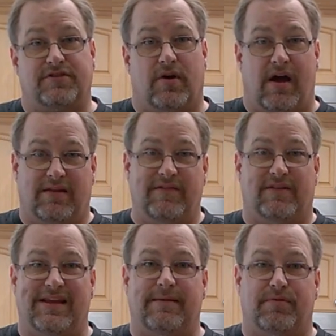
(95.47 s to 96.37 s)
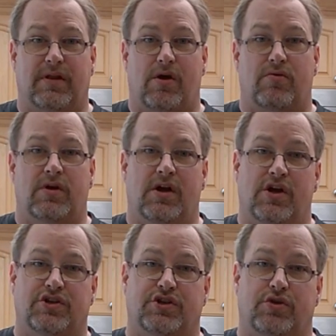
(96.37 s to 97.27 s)
So I'll leave a link below
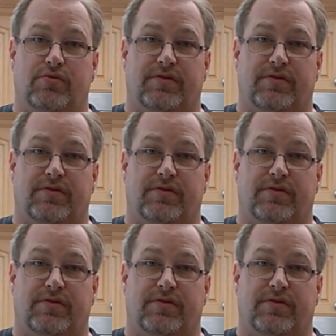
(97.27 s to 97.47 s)
to